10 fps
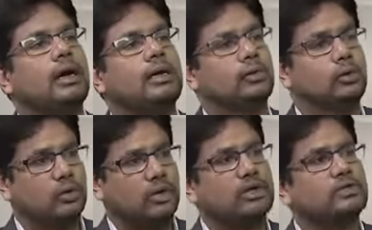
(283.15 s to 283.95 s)
and
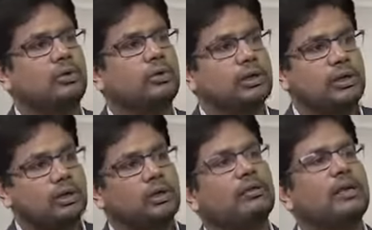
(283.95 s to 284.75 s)
there is load in
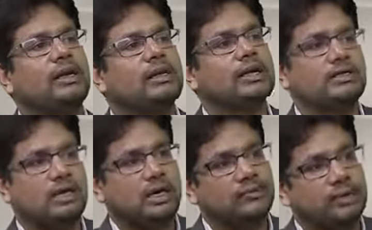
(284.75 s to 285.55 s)
it, you can wait the
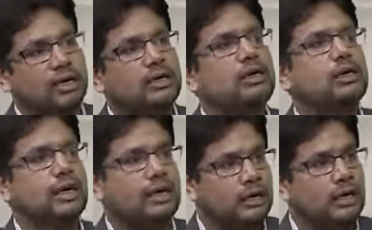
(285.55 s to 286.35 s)
extra half an hour and connect.